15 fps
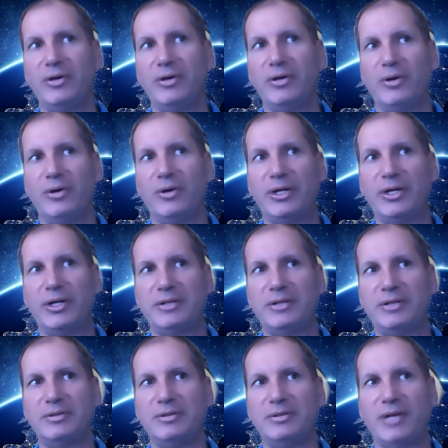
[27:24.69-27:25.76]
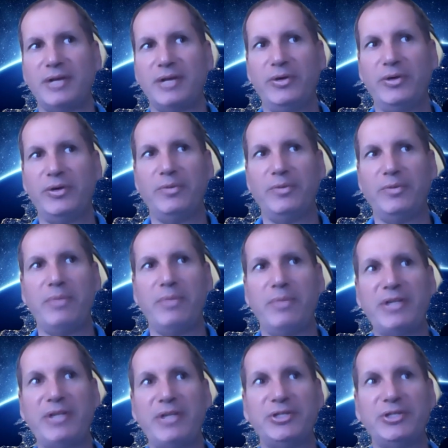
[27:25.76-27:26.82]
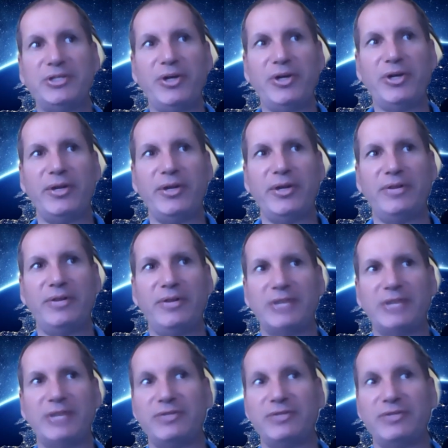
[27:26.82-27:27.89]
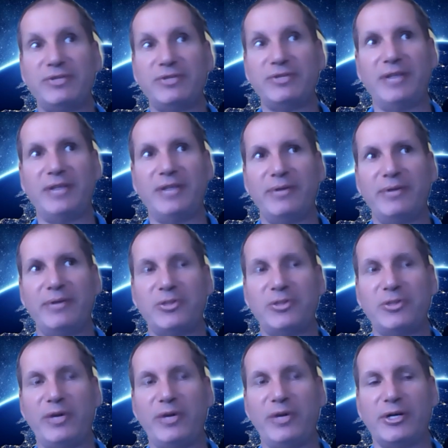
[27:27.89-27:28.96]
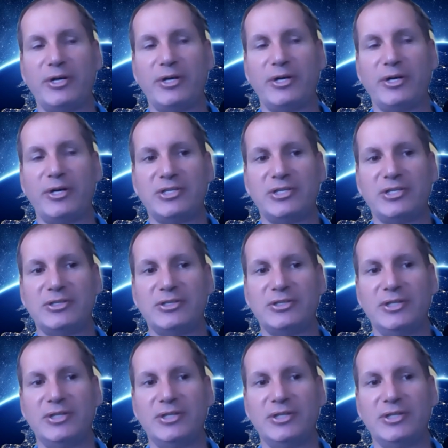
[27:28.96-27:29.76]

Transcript: on I know you mentioned, you know, that things have shifted like with so many organizations